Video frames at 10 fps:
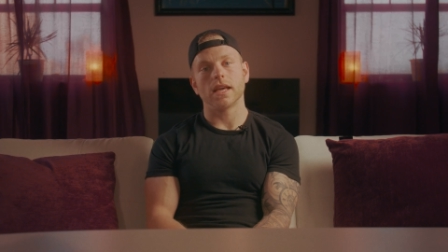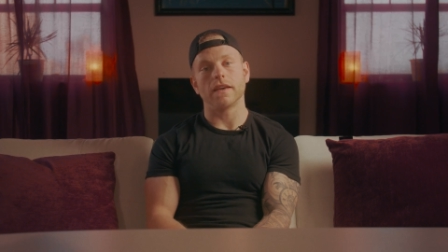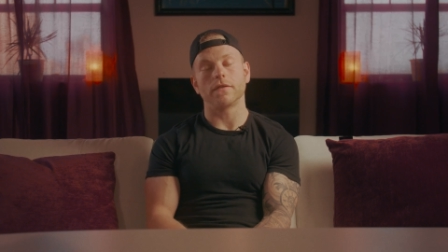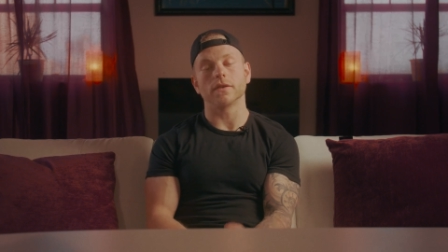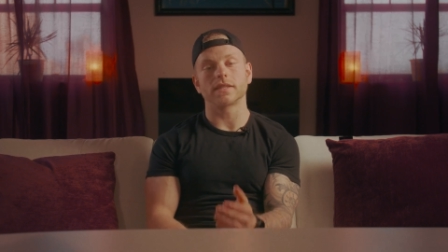
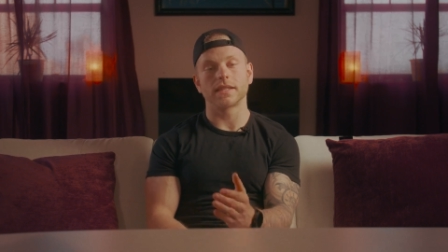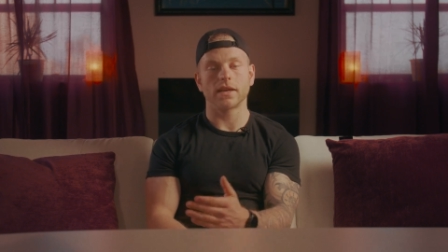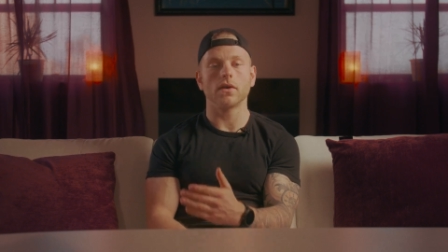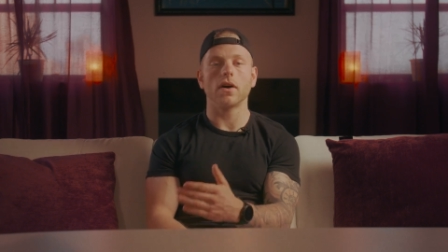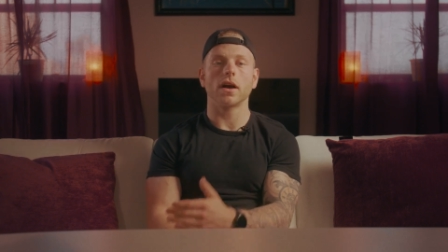If you're
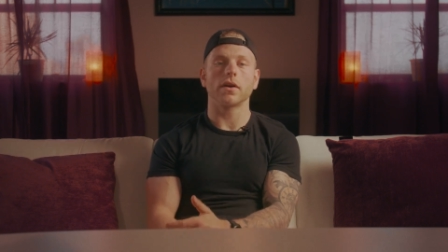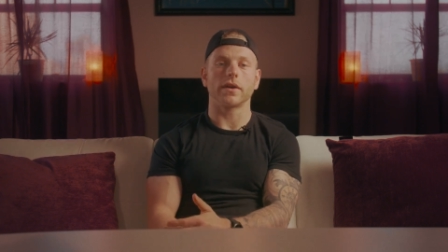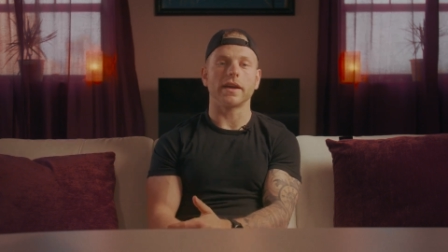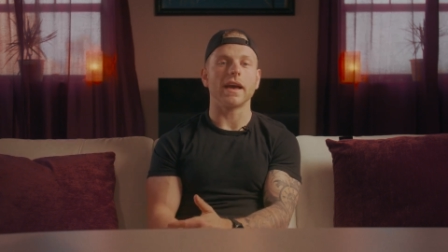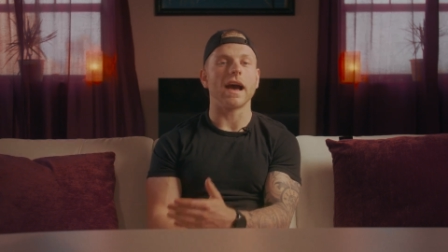still
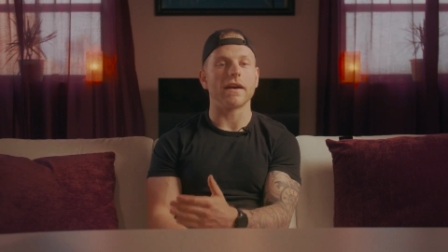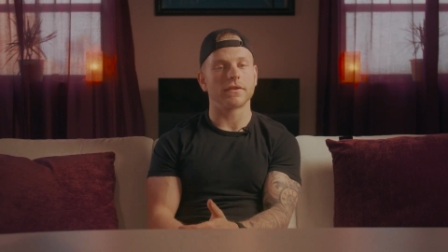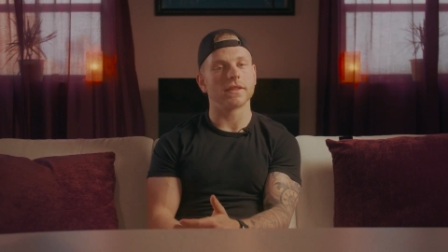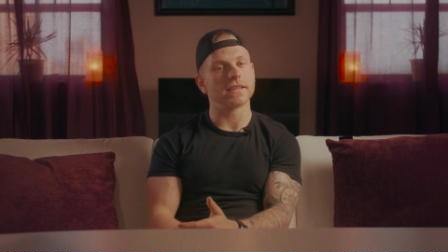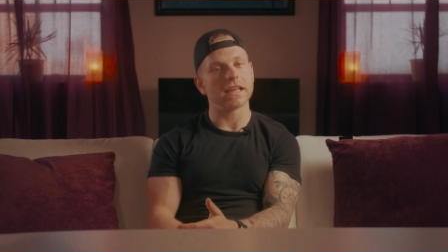hungry
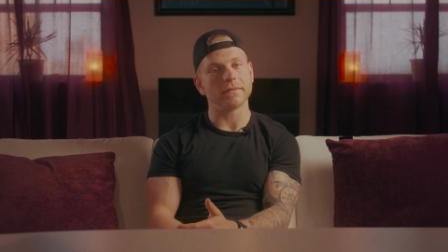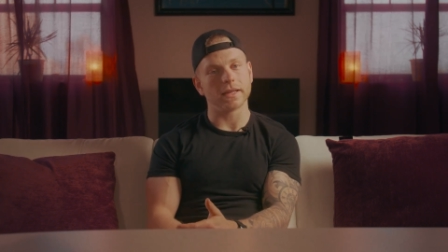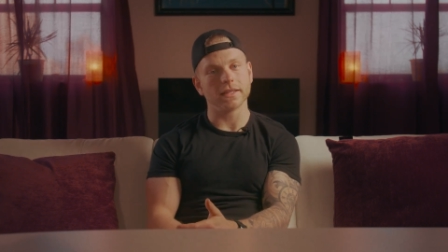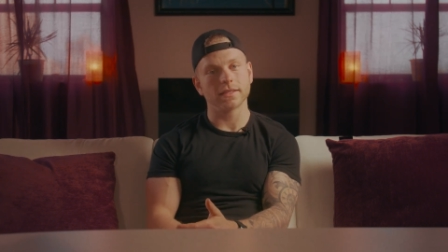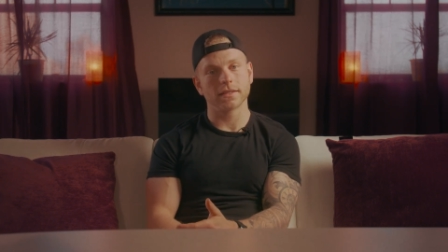after the 10
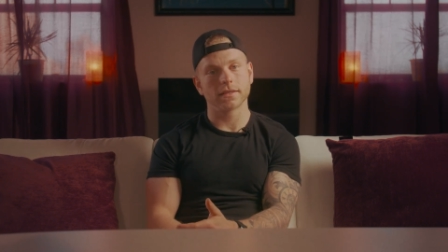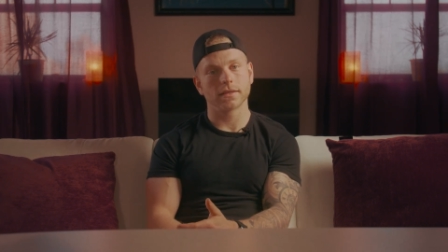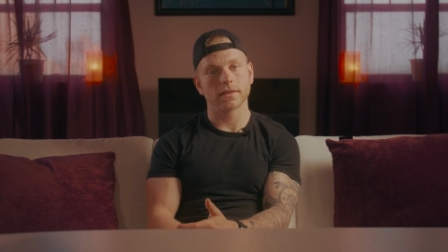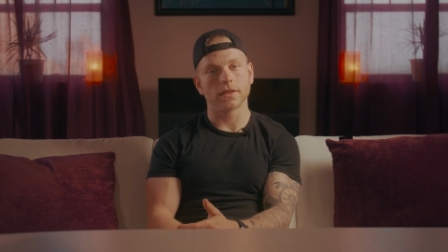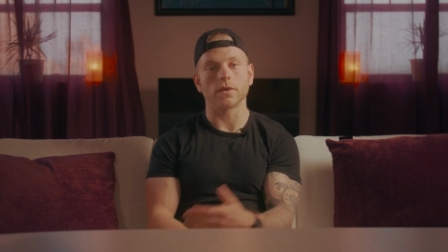minutes,
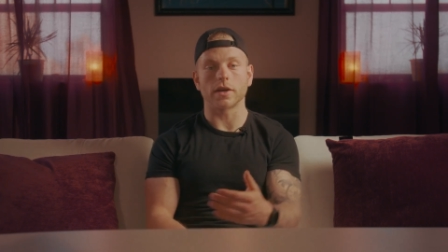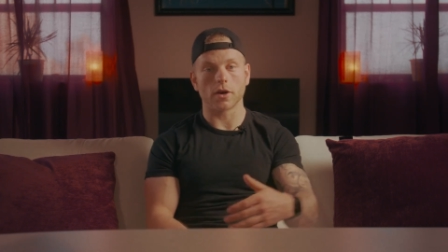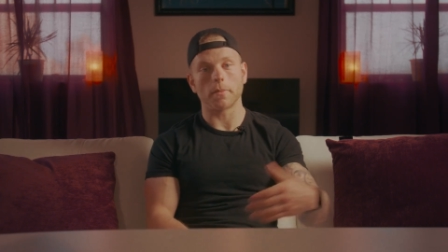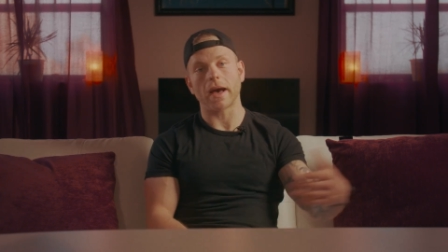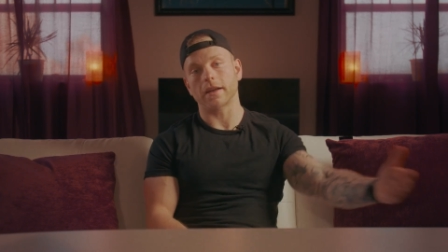you can
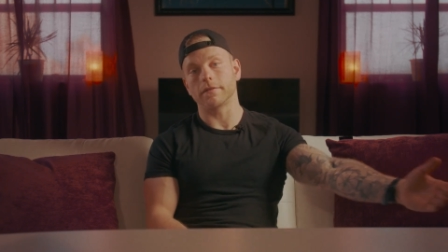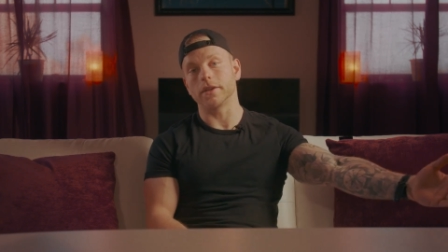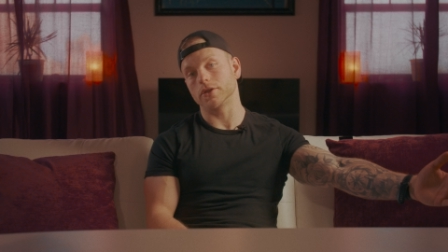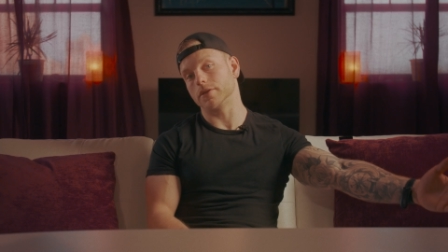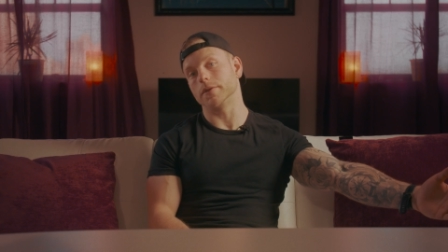go back and
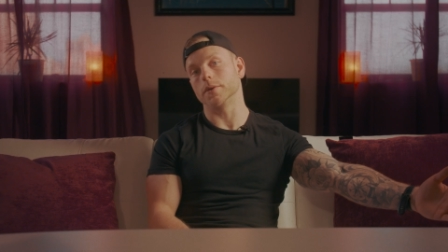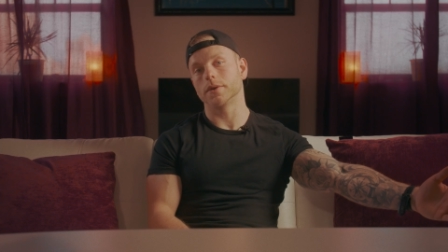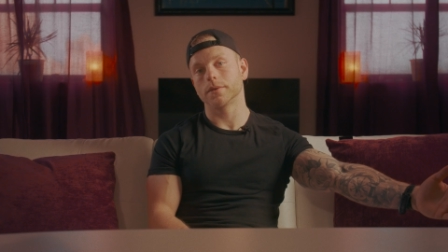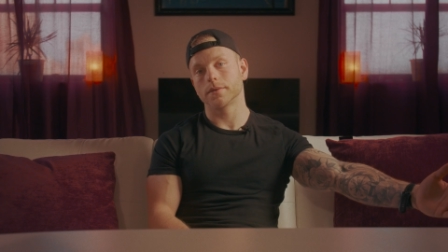finish your food.